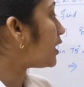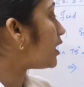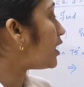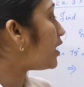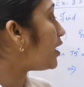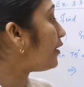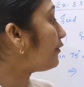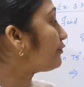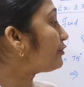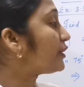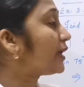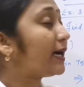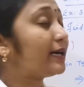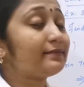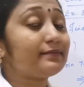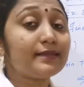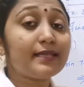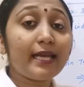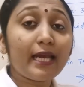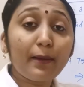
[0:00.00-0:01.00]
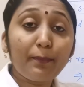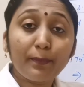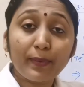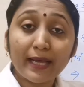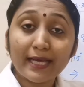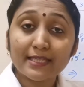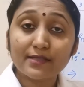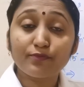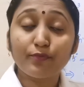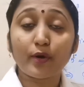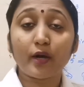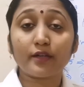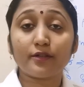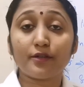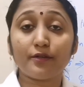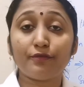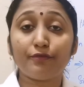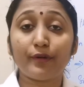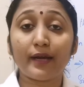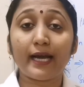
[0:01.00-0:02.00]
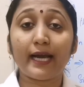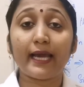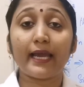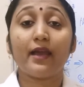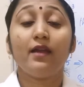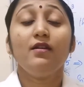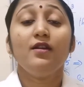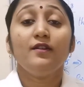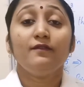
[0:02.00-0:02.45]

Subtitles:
of 30 plus 45,